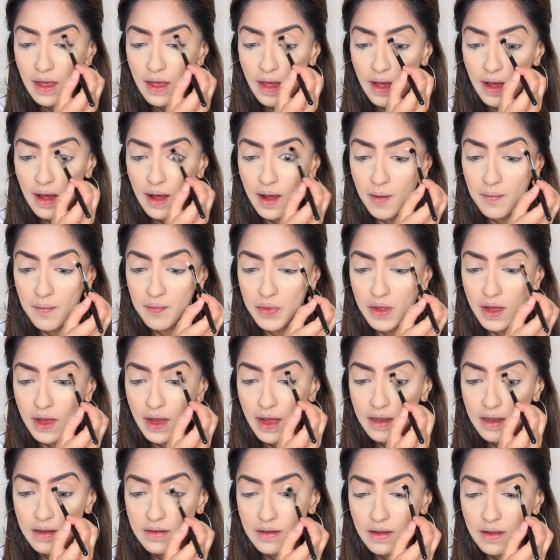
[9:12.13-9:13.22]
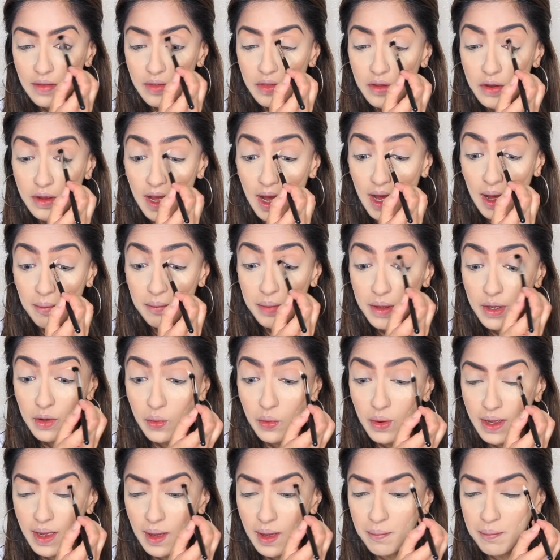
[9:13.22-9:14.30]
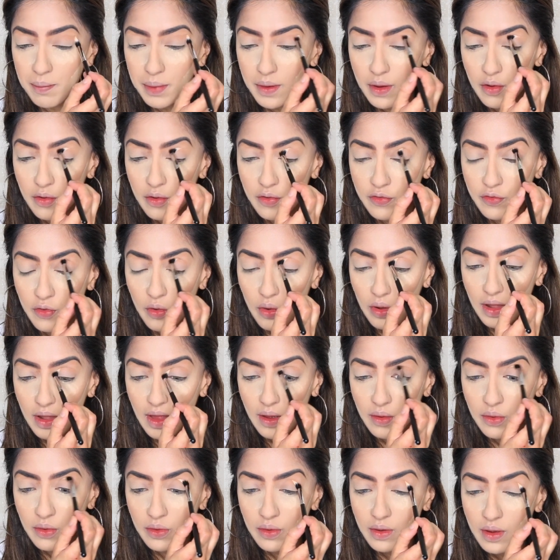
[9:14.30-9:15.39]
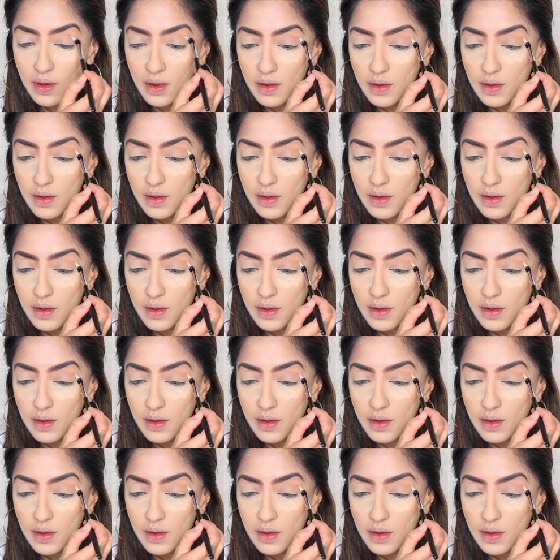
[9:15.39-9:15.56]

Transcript: and there can be quite a bit of fallout,